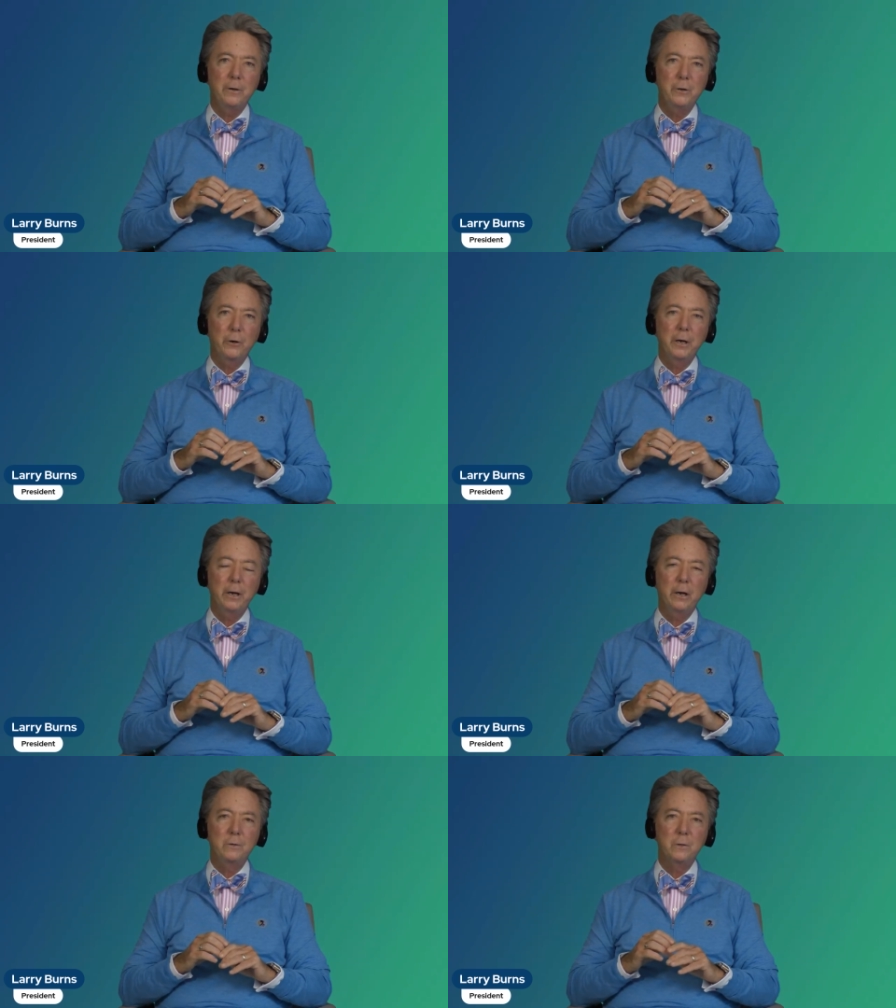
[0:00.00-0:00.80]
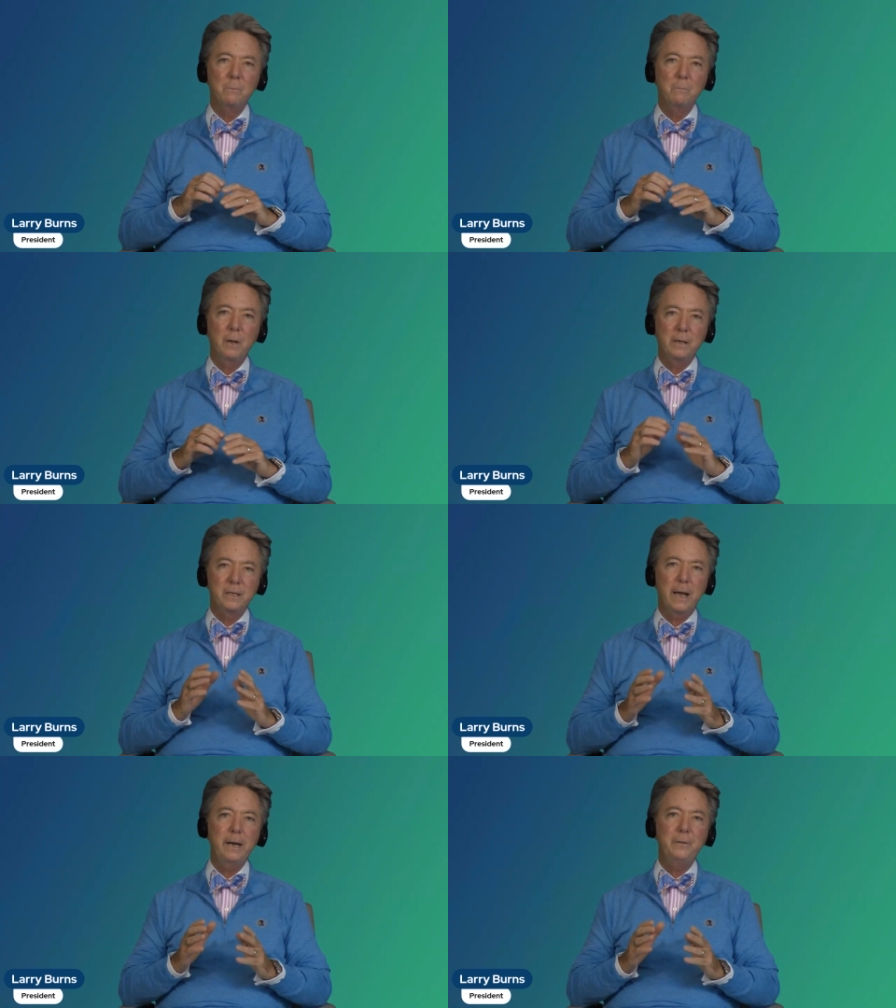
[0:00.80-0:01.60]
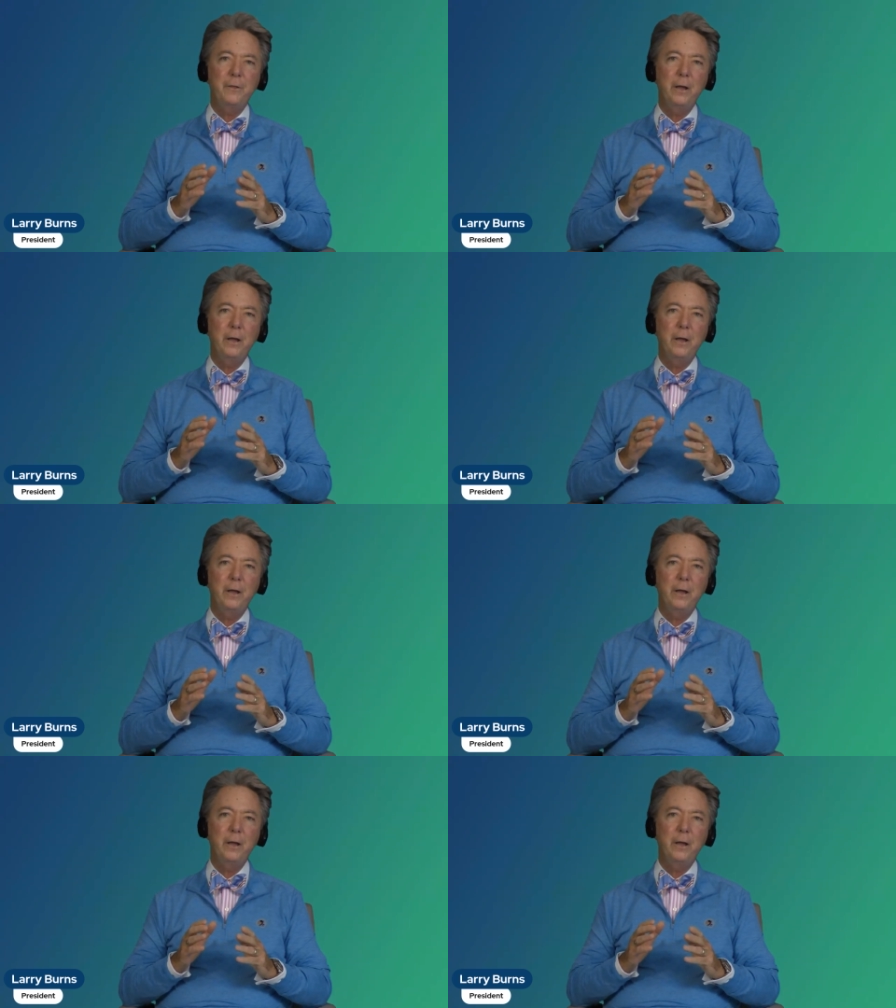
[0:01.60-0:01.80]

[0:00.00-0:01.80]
You're going to hear some exciting